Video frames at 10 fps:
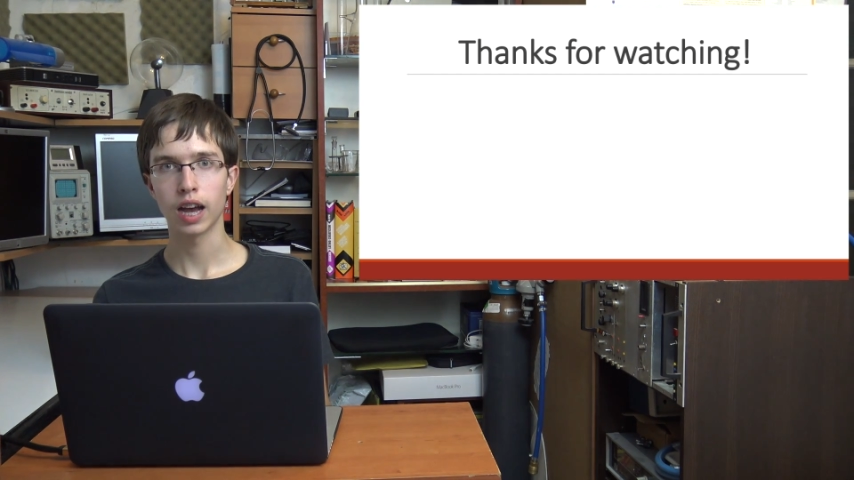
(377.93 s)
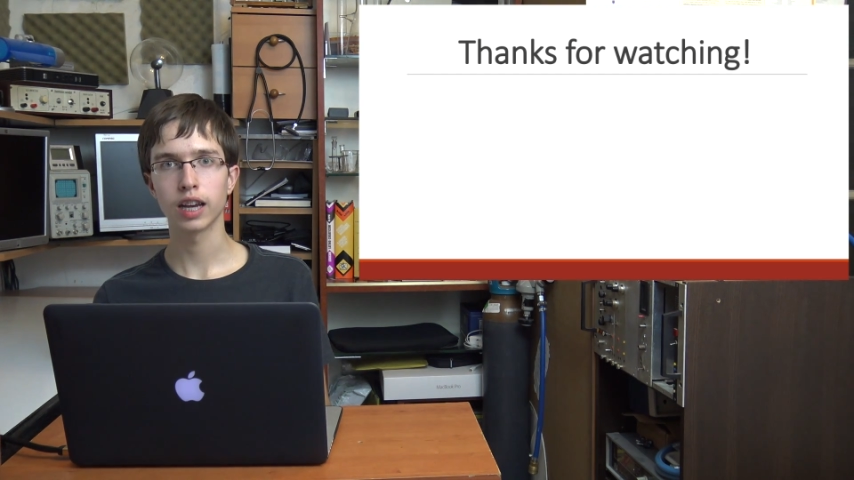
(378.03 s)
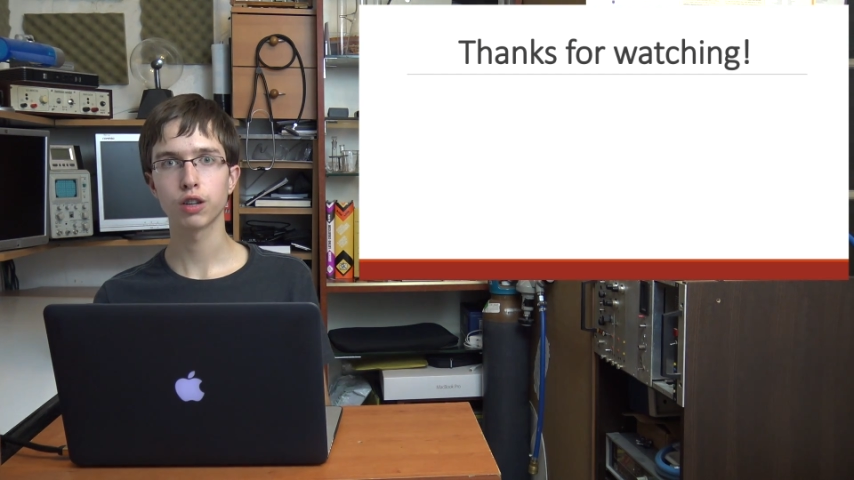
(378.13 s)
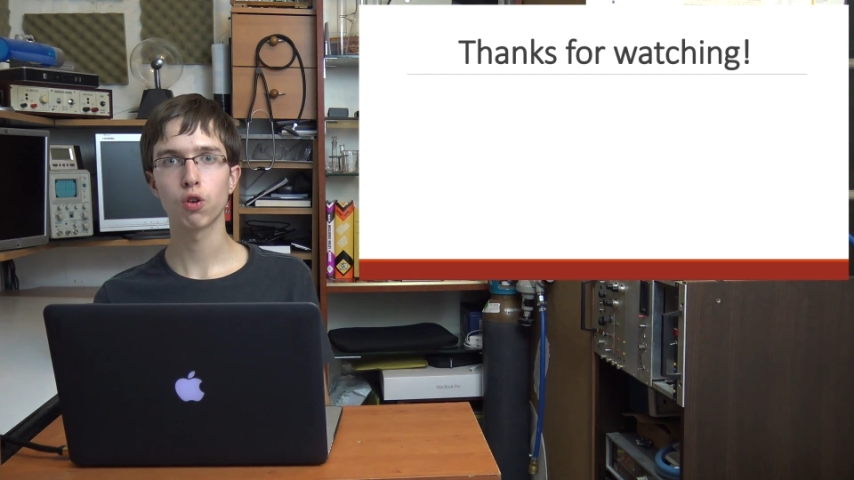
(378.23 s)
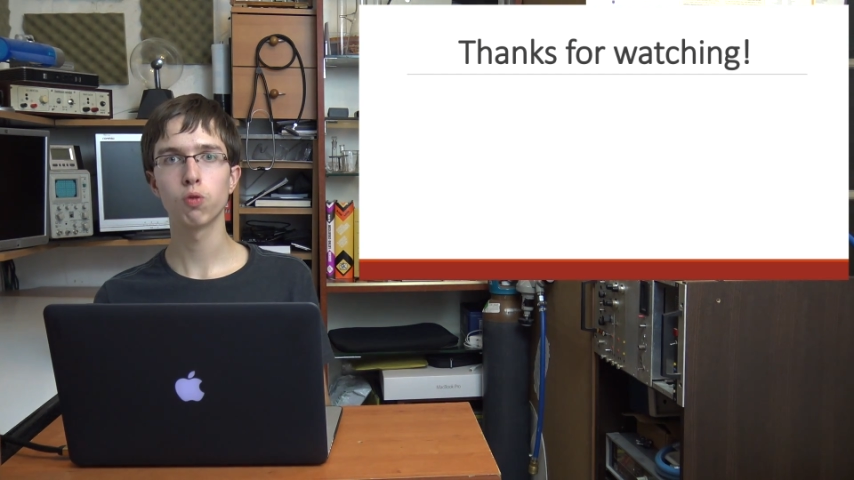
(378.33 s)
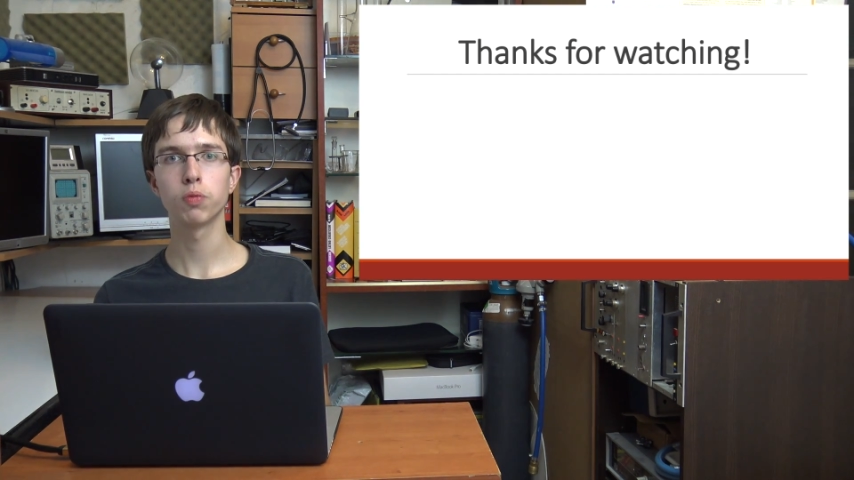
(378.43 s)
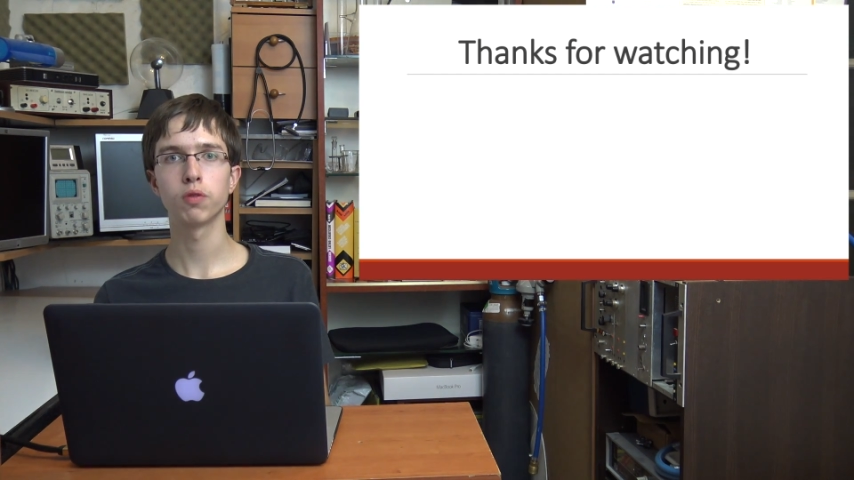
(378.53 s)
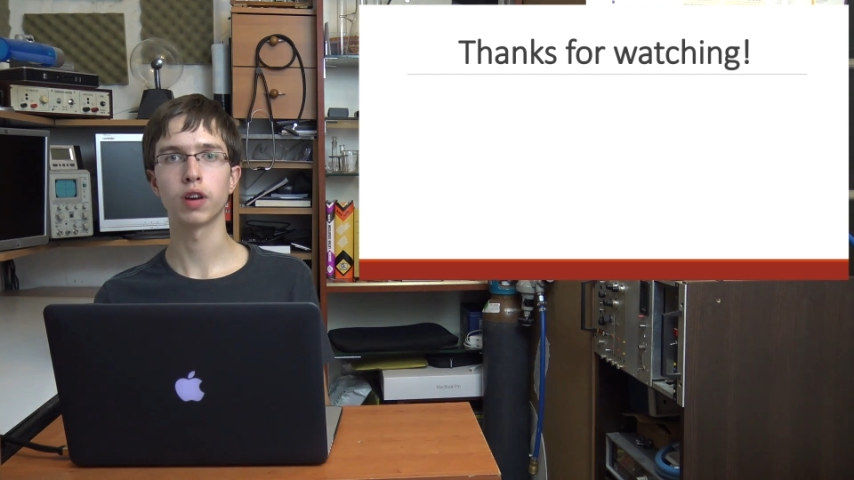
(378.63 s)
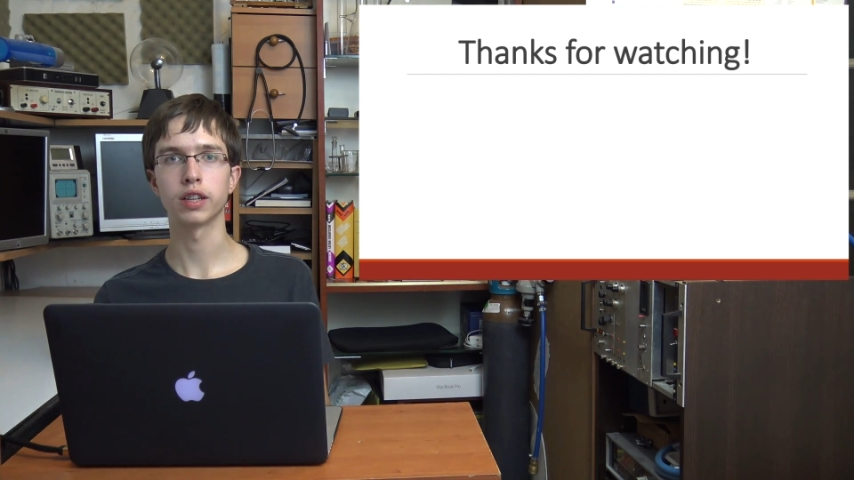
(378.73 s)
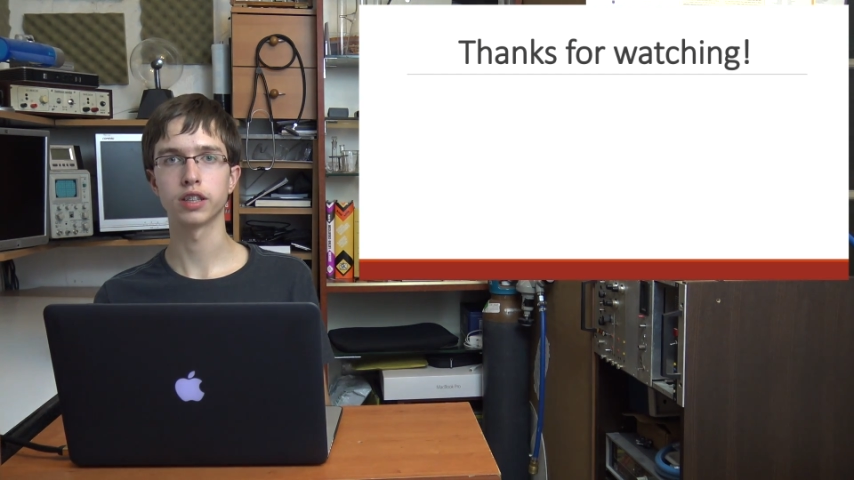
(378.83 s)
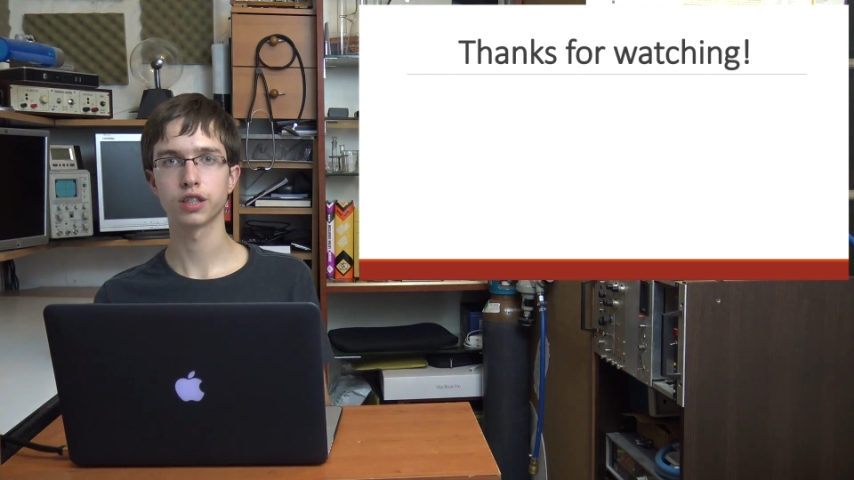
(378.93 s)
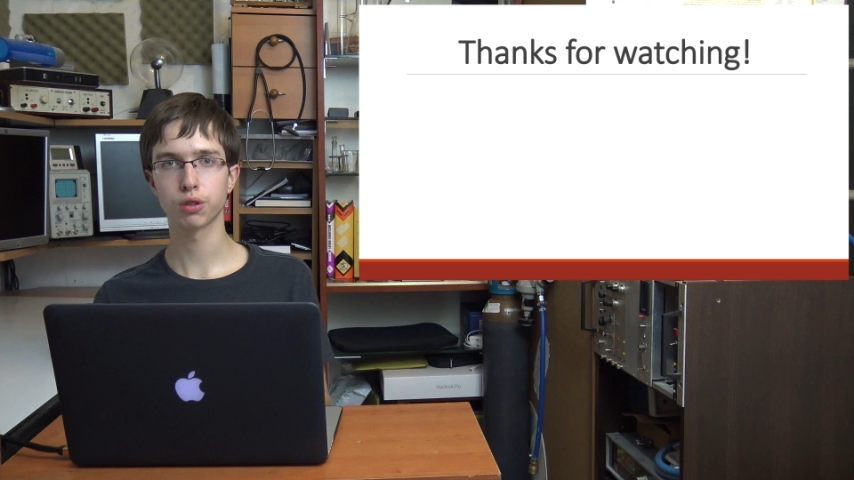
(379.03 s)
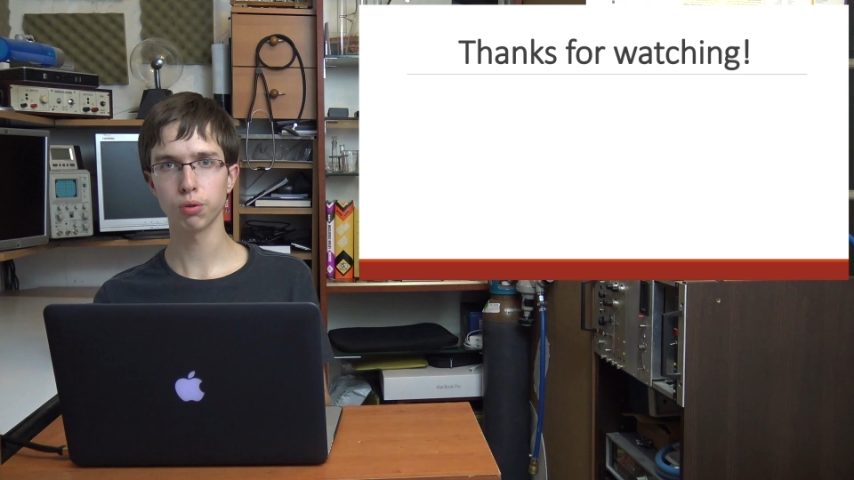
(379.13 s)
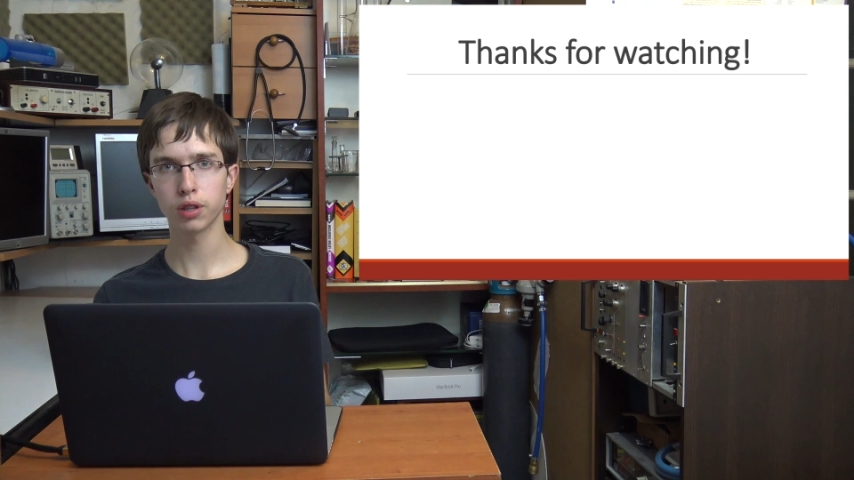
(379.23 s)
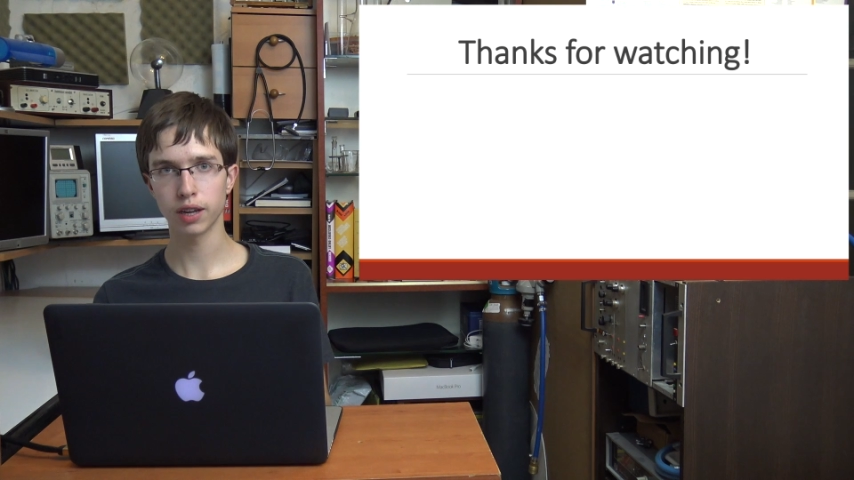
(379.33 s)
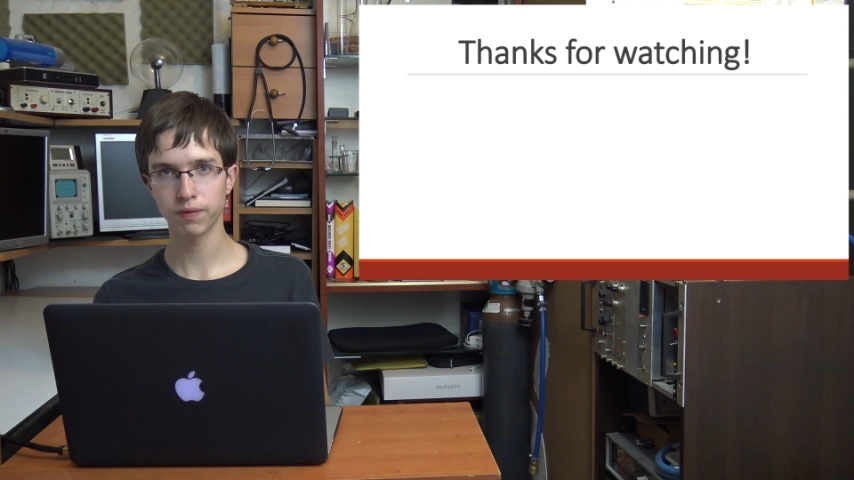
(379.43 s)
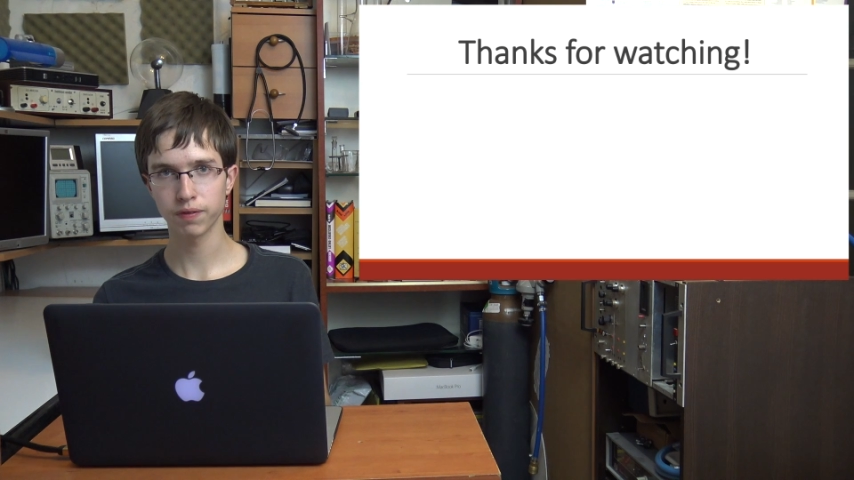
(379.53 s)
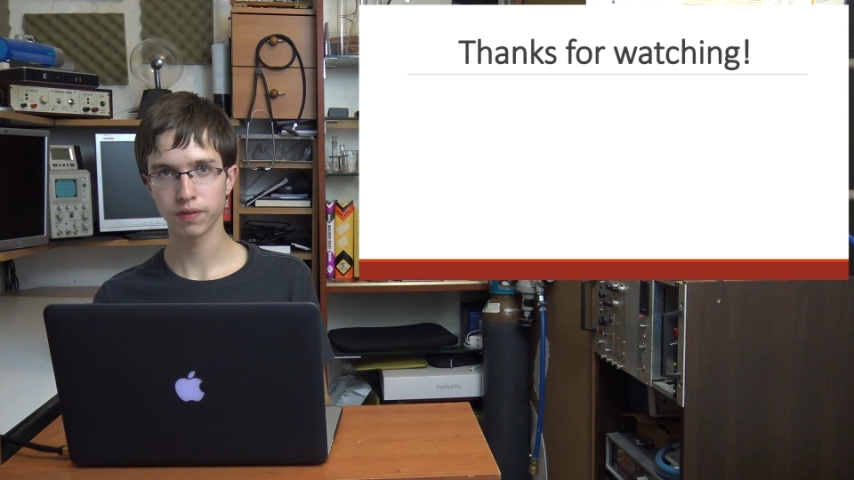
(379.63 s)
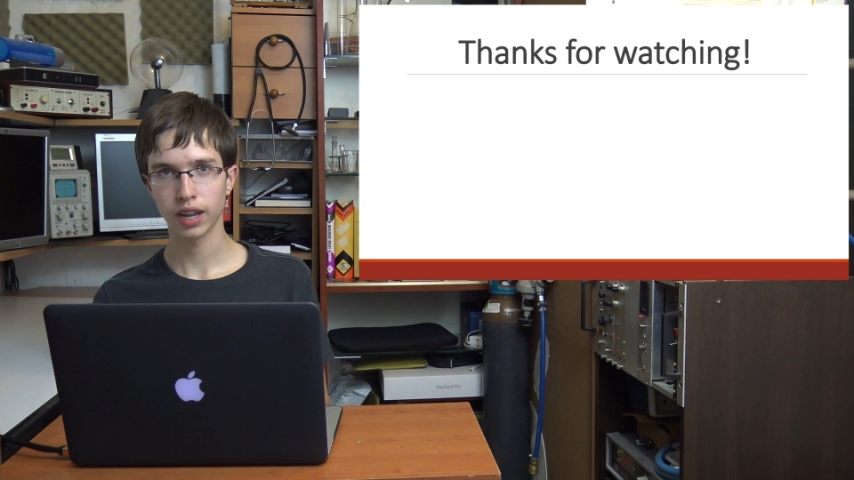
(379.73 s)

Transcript: I hope you've understood them